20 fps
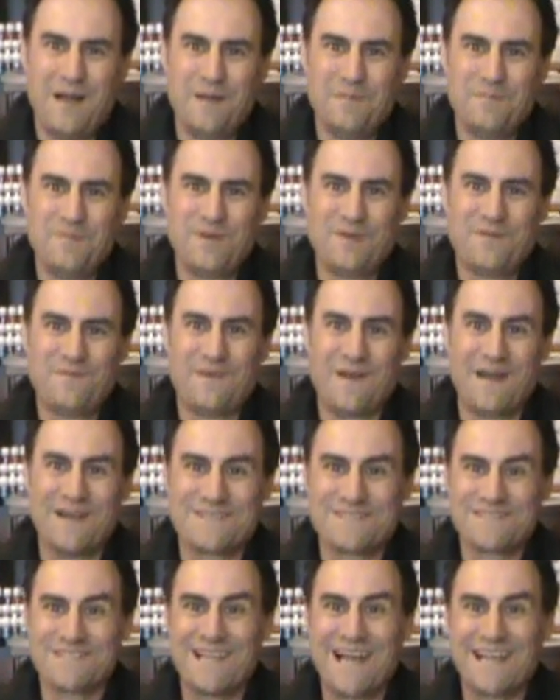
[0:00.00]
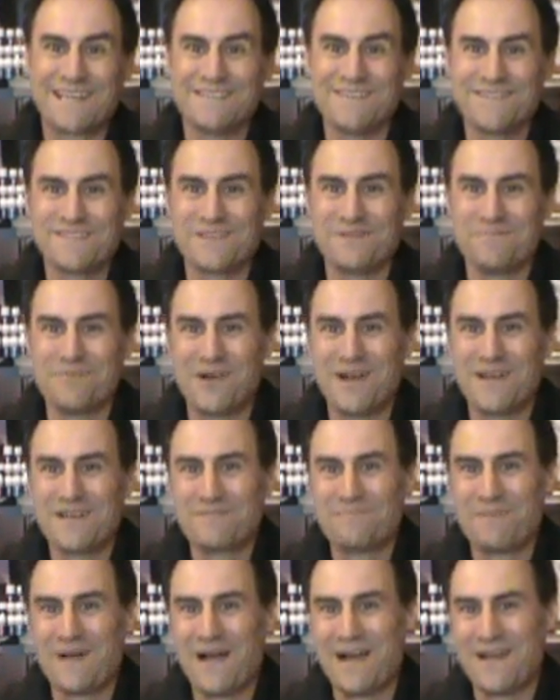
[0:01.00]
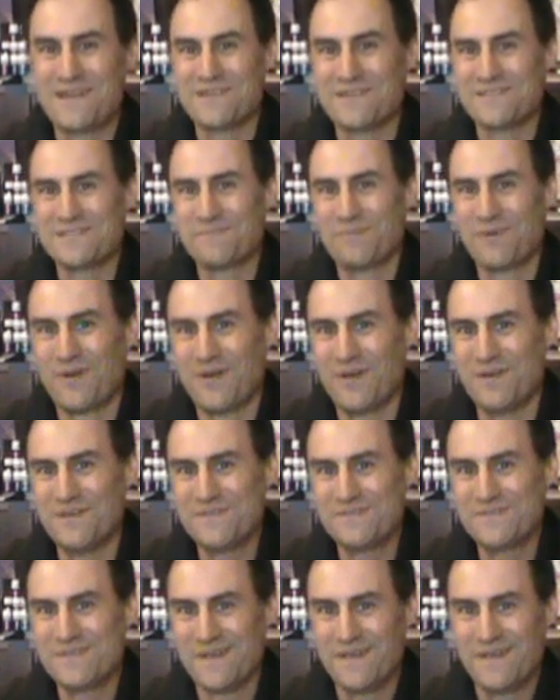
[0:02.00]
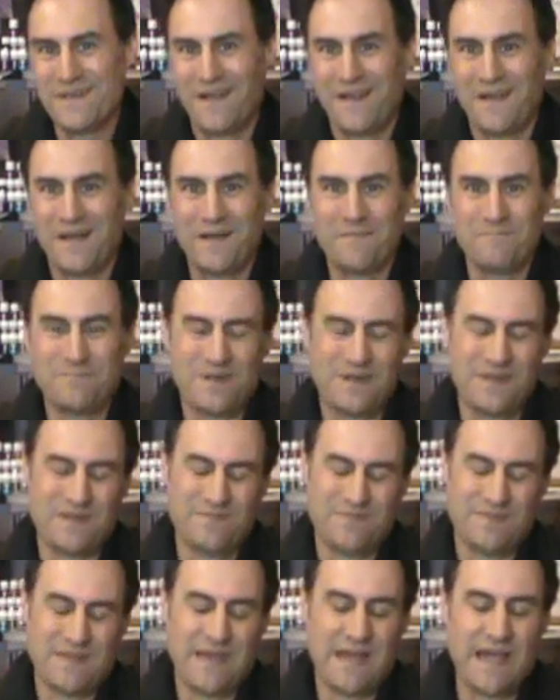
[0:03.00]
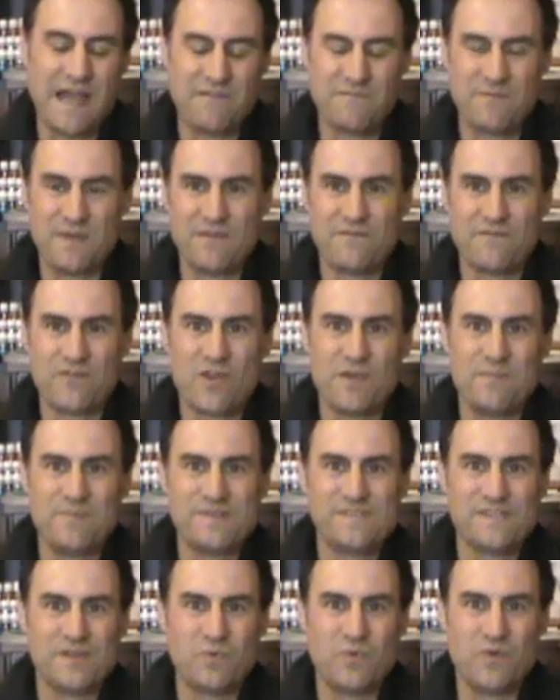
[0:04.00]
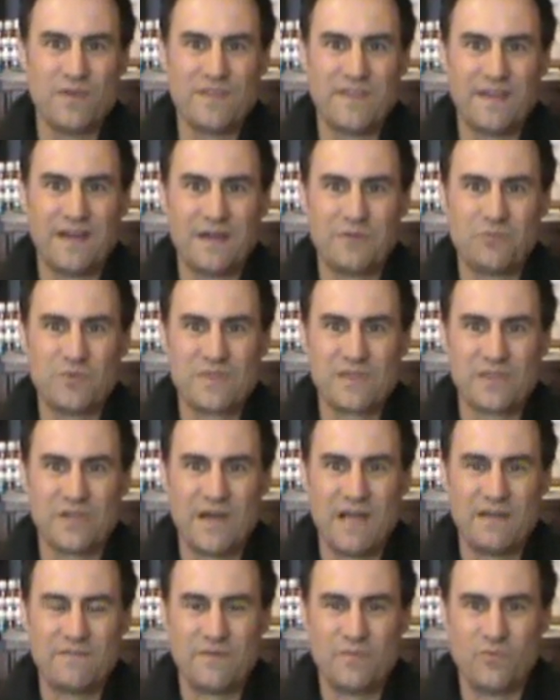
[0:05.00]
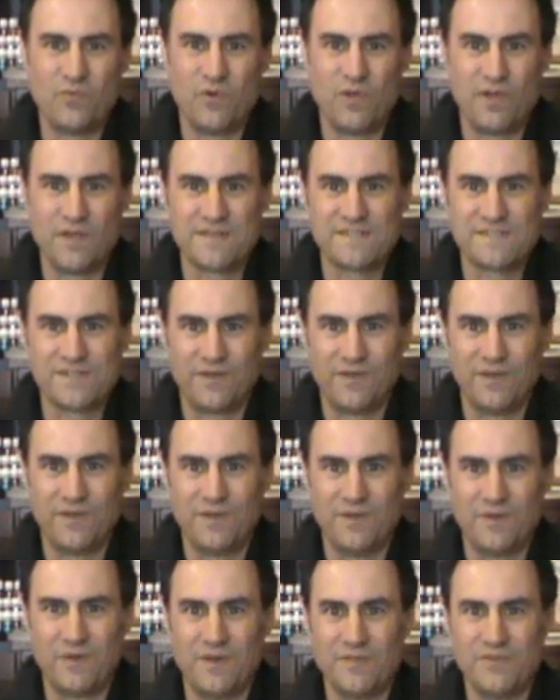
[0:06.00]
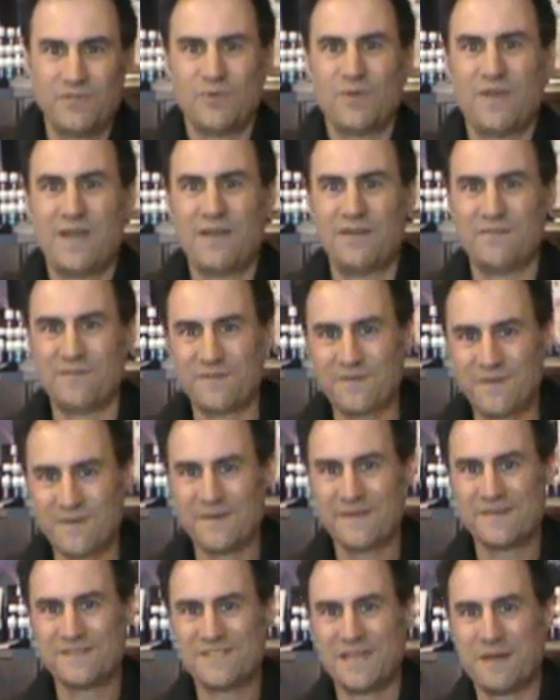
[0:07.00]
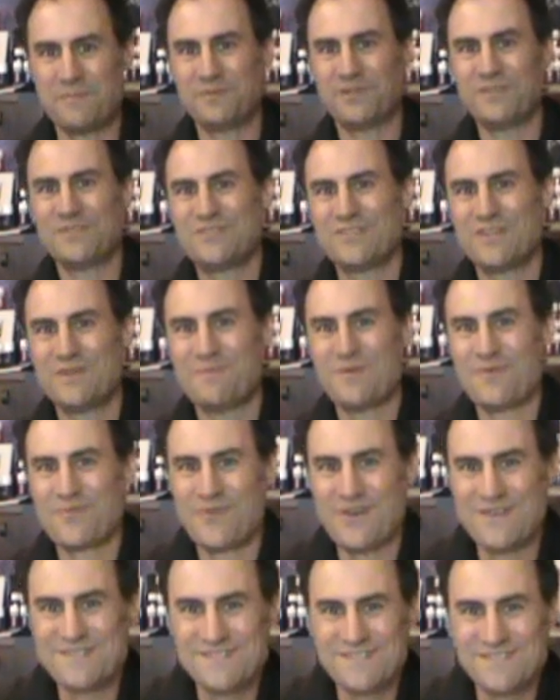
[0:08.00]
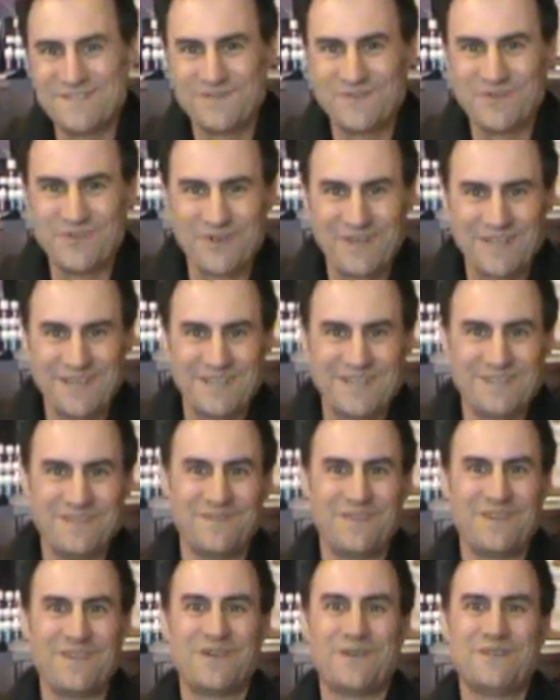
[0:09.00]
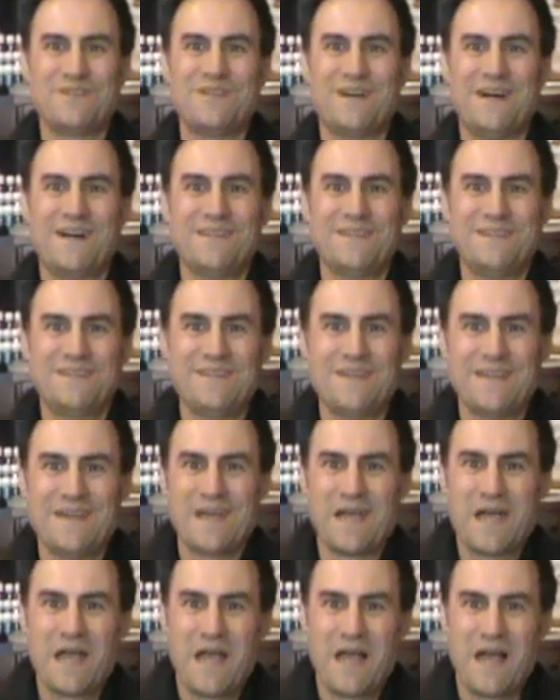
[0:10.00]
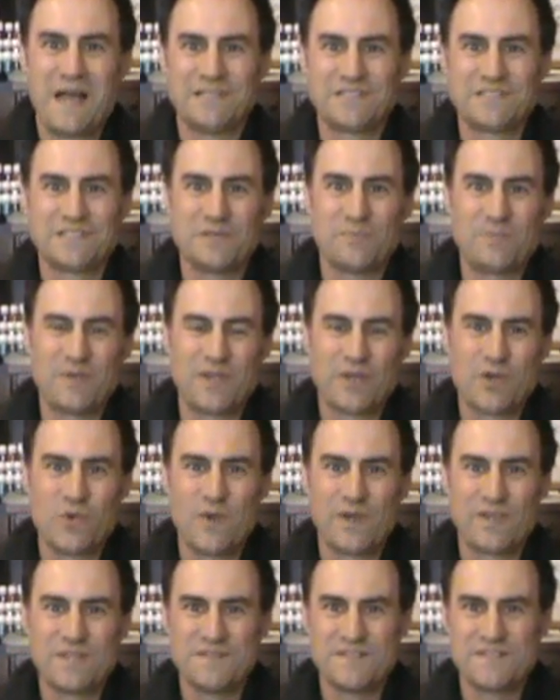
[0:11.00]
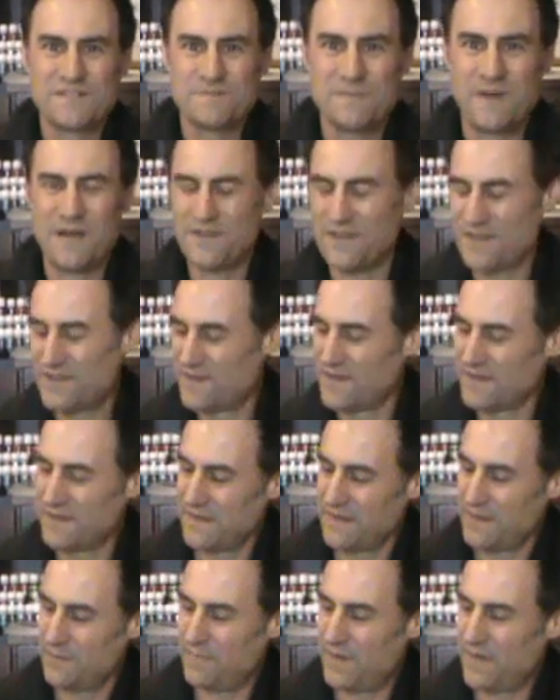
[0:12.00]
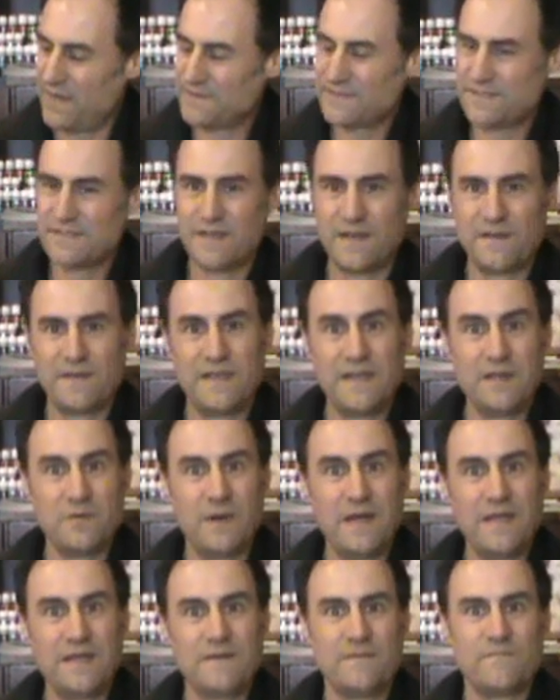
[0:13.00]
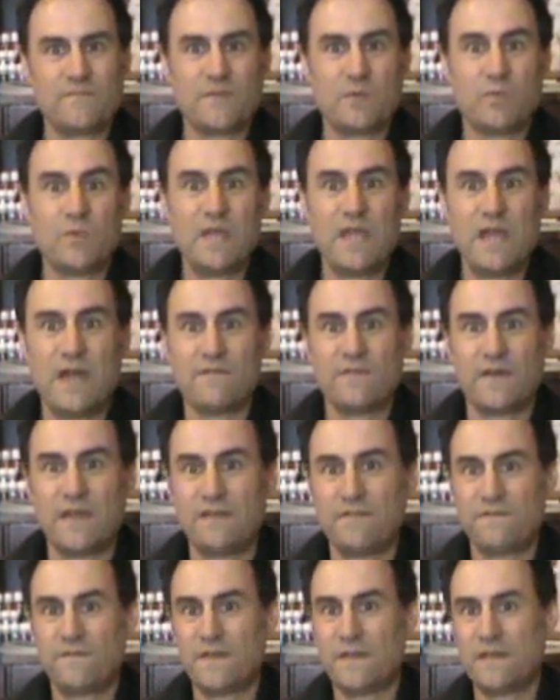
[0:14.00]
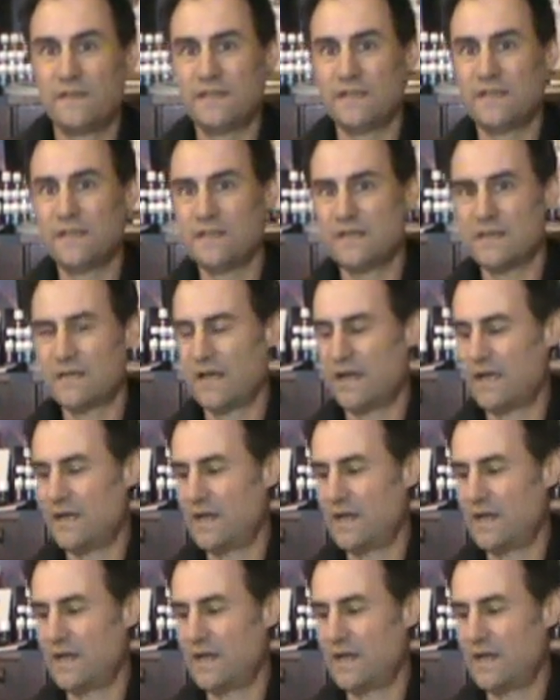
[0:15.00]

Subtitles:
bit of slackness on my part, I suppose. But I have been very busy with life and work, so I do have some legitimate reasons for not getting the video done a little bit quicker this month. But anyway, we have a fairly